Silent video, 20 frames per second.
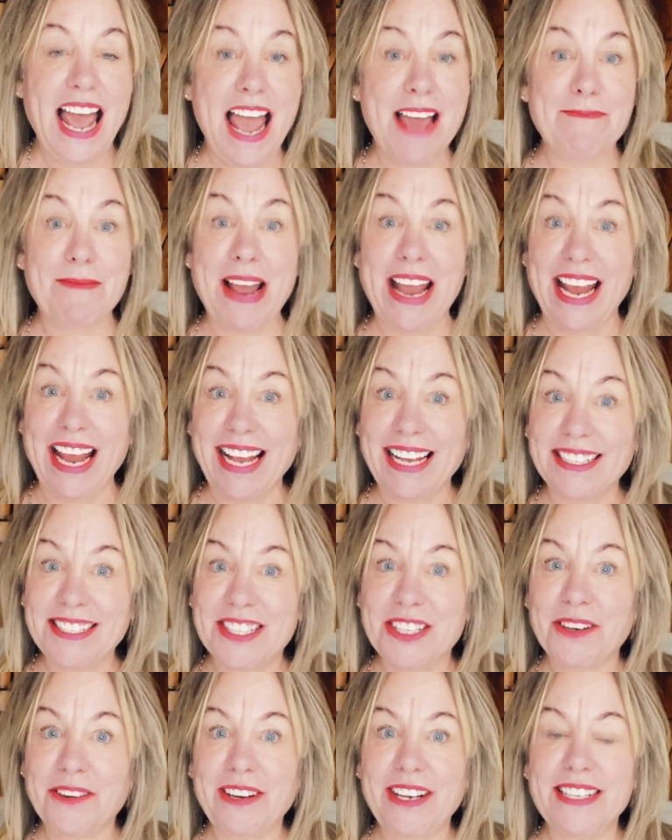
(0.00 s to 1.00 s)
And my
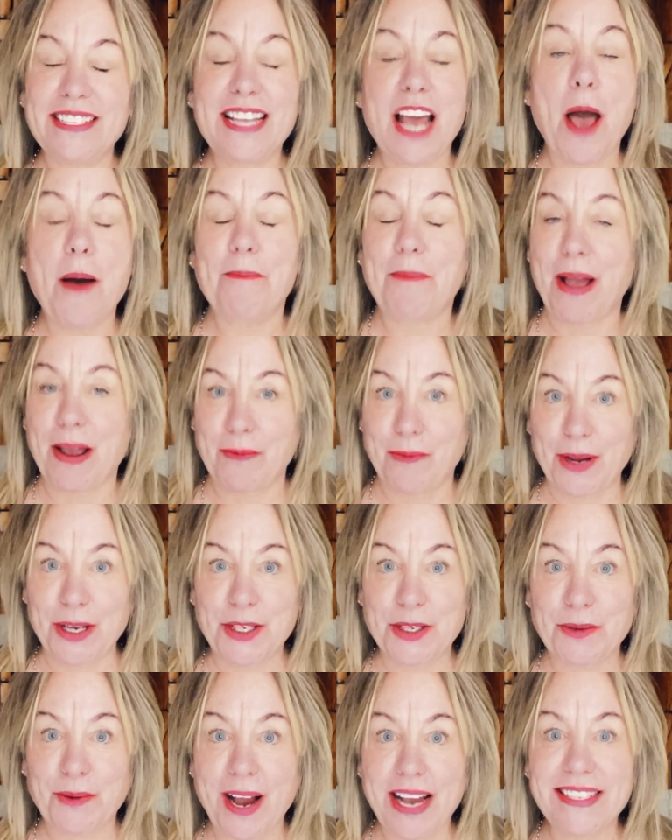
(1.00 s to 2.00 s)
answer is by
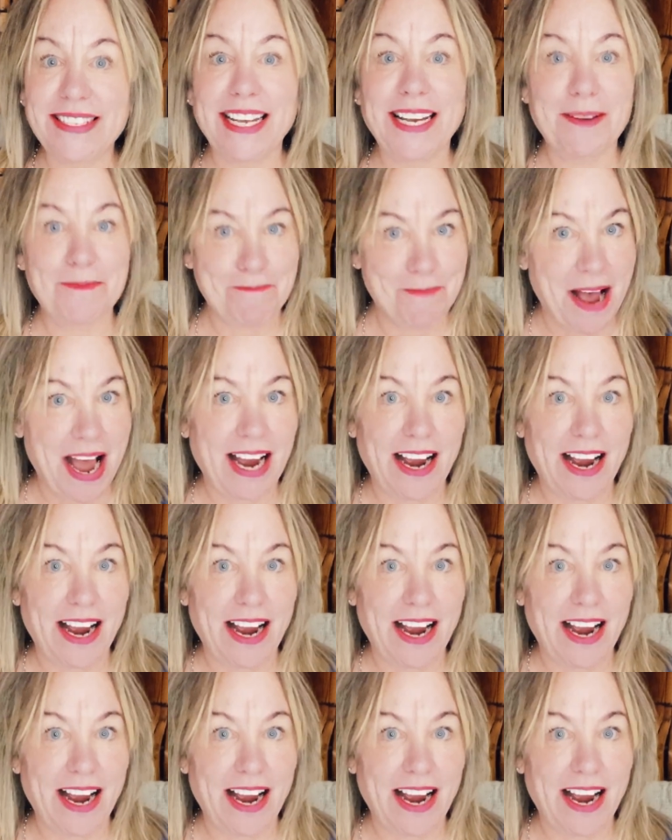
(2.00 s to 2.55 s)
winterizing my